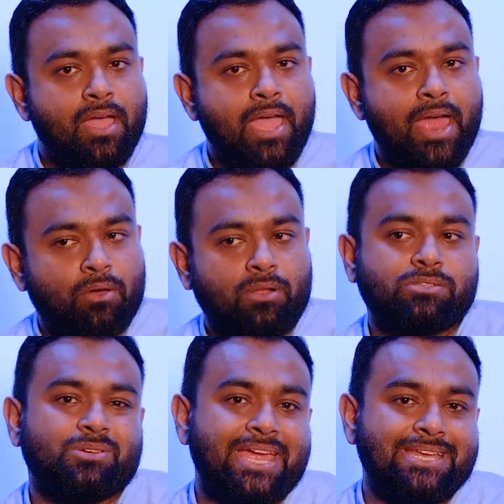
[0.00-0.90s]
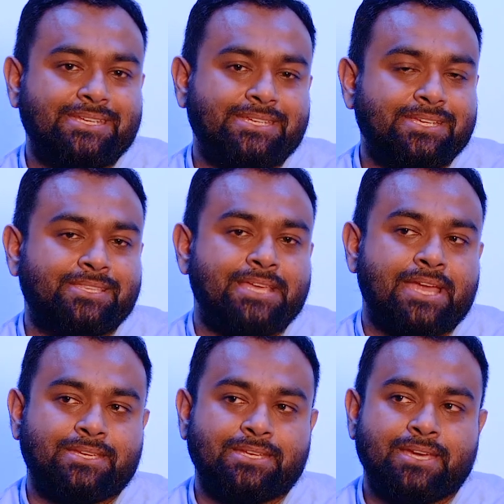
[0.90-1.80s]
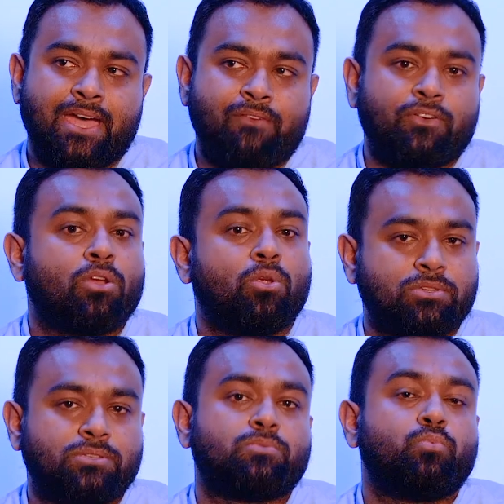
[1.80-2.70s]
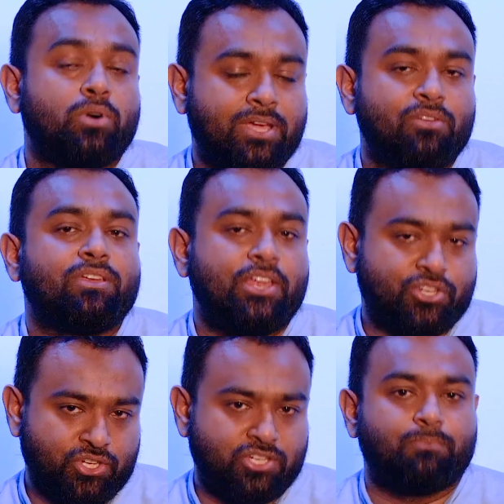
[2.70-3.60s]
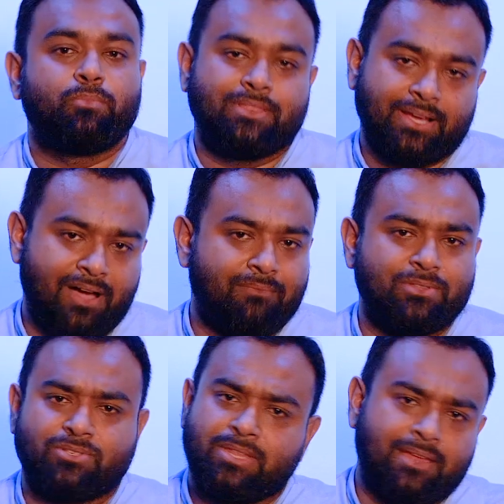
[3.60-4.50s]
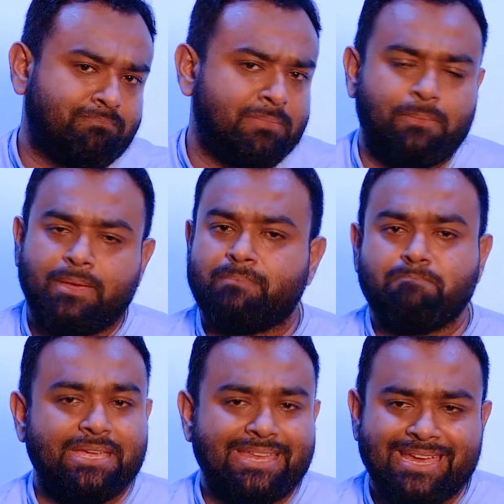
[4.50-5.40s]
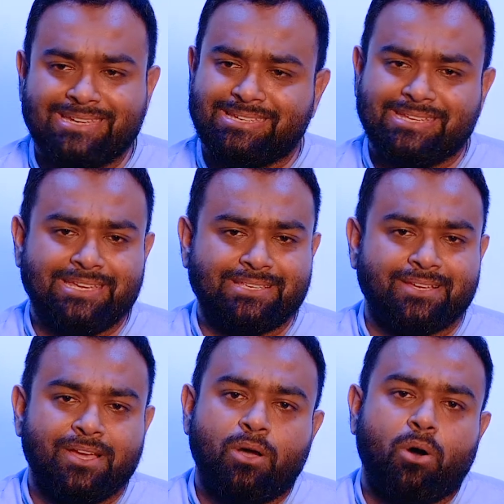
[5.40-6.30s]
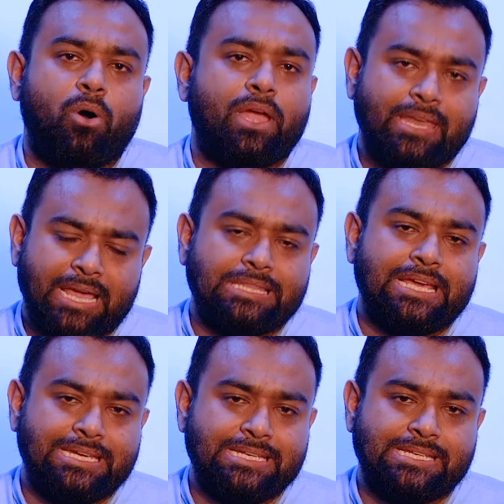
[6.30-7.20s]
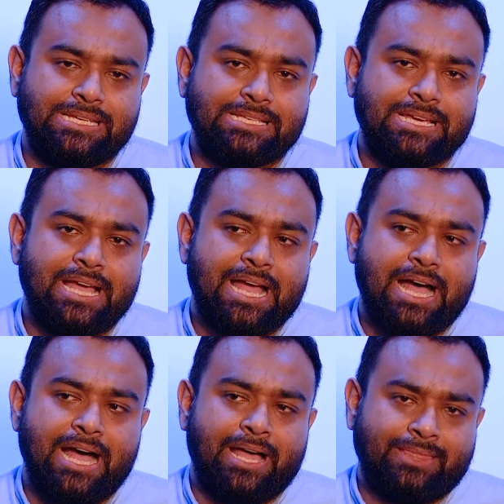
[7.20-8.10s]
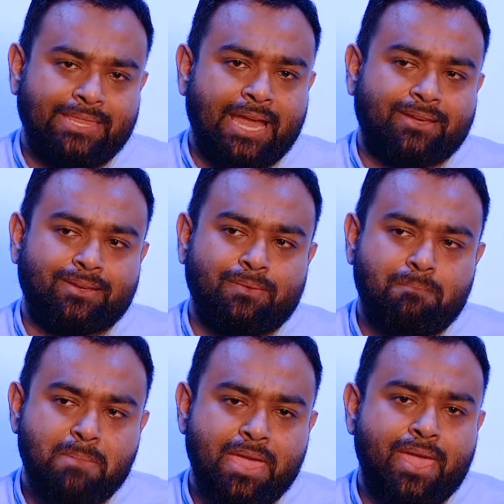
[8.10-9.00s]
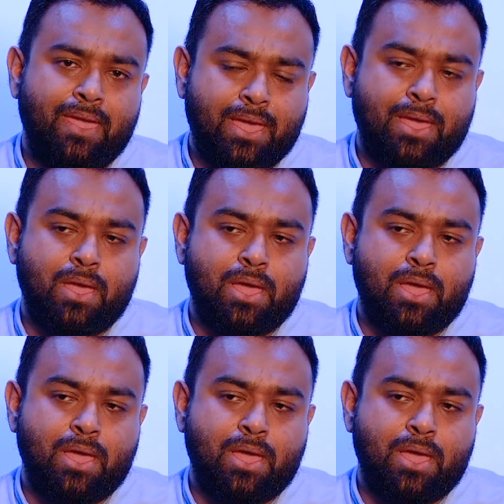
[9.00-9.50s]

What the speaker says: And also entities that have a close working relationship with the government, so that may be media entities or any other entities that may